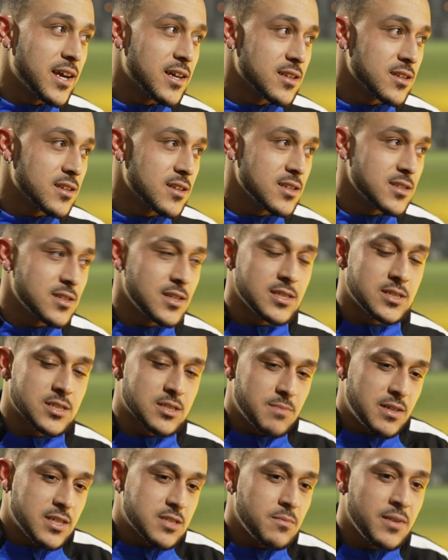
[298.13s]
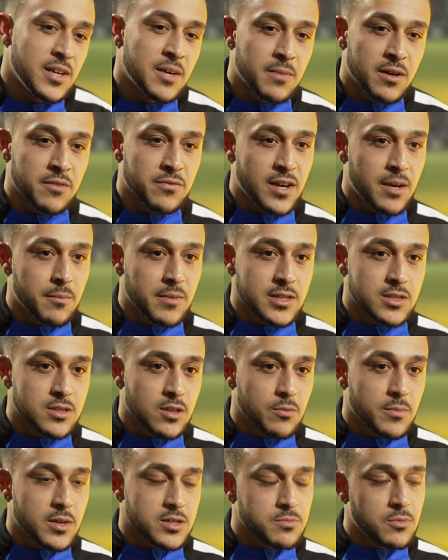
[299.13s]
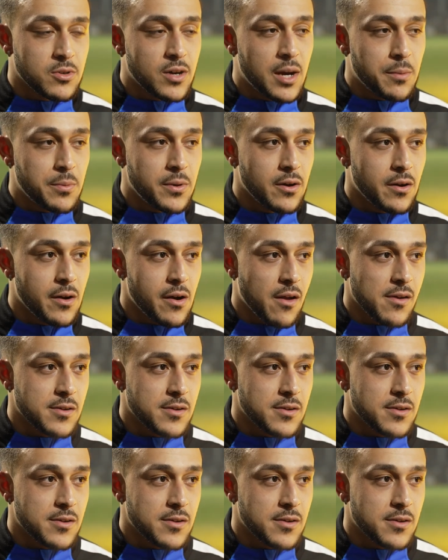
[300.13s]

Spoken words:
and it just makes me and my family so much more happier.